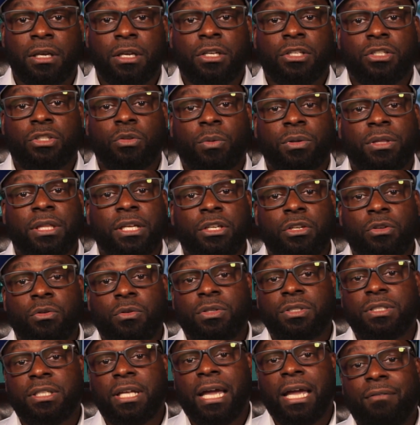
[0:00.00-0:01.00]
So what they do
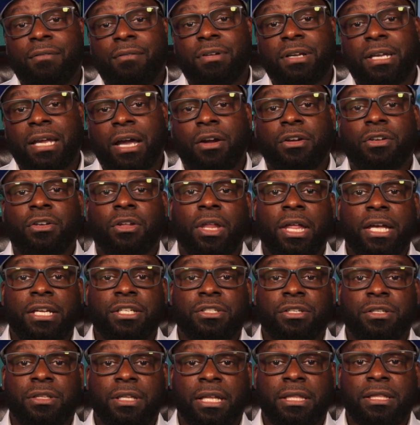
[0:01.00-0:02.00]
is they
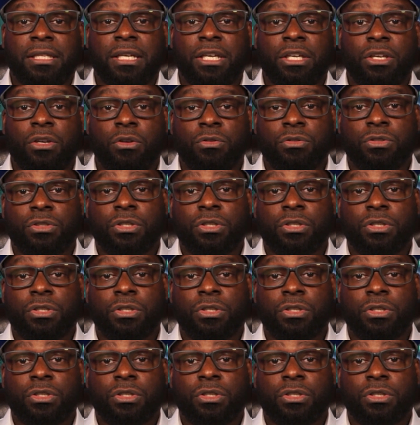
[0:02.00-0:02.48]
calculation that they use